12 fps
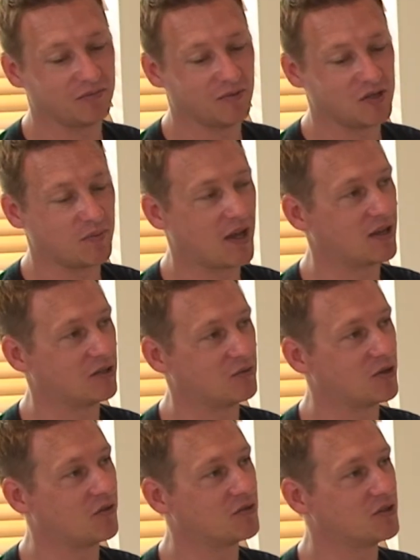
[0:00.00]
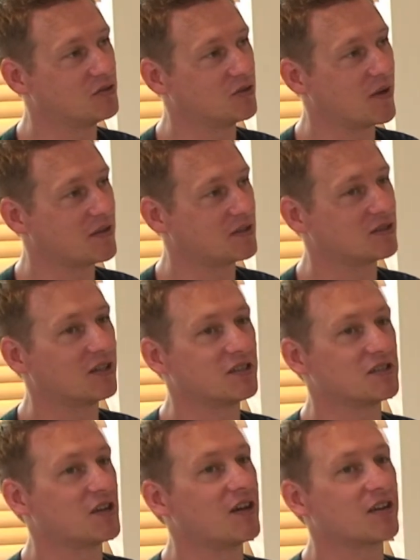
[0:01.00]
Richard Bandler would often talk about things like
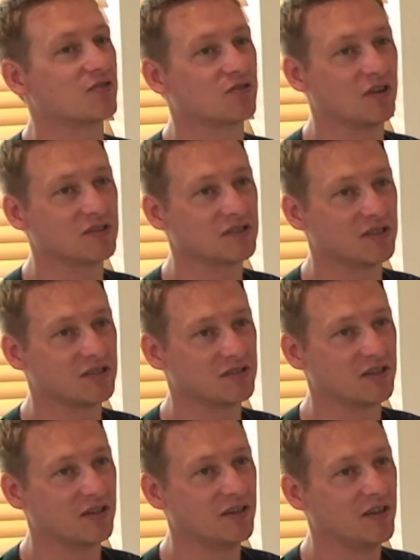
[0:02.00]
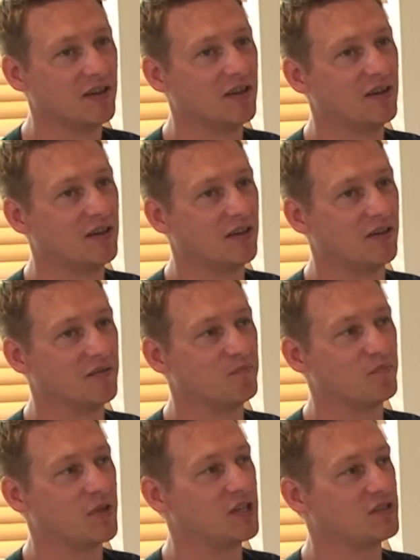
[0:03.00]
designer trances, that
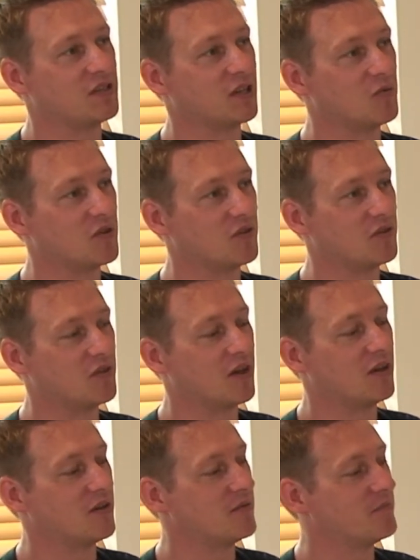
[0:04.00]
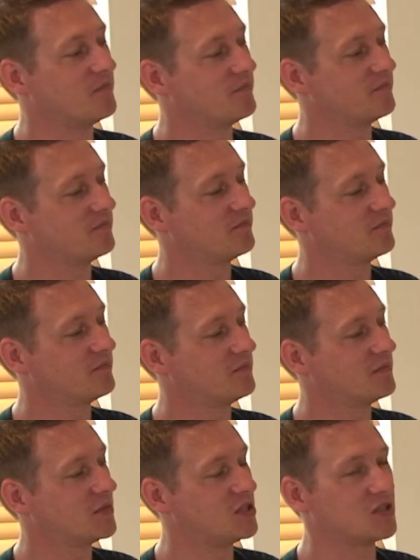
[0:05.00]
his thing with
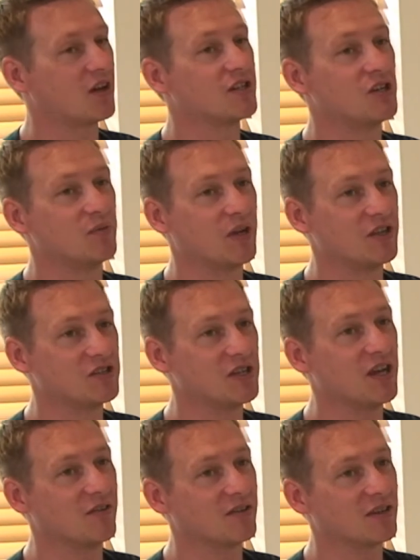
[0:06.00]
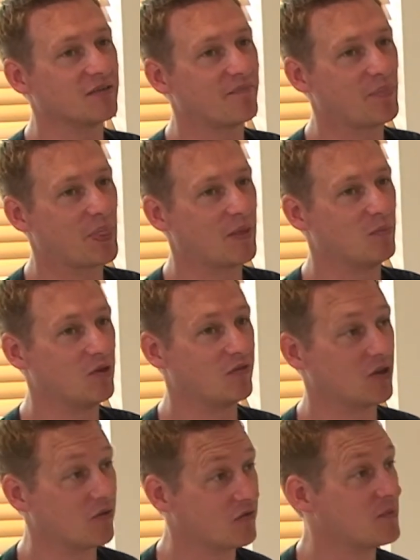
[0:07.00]
design human engineering,
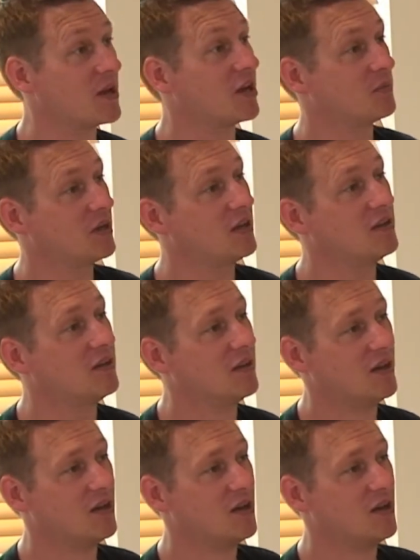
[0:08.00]
moving on from NLP,